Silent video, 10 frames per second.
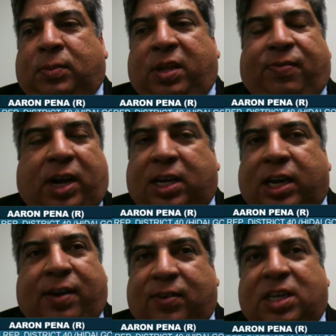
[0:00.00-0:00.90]
if I can
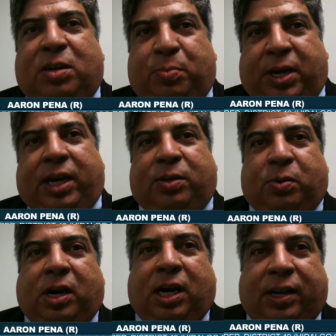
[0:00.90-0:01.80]
have any impact
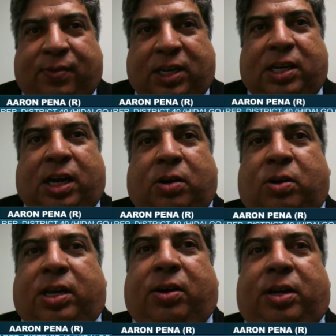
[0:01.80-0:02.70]
where I live in Hidalgo
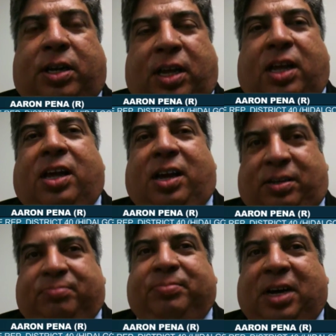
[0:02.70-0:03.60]
County,
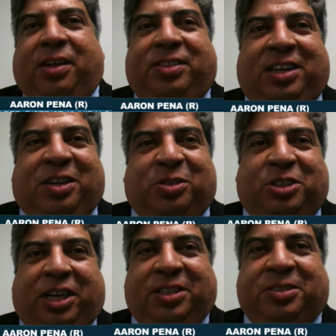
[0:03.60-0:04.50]
I think it'll
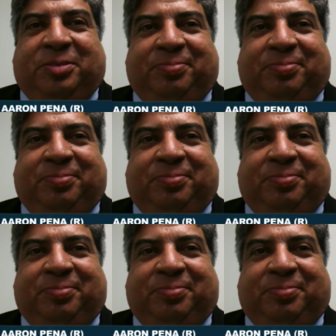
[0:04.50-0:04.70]
change.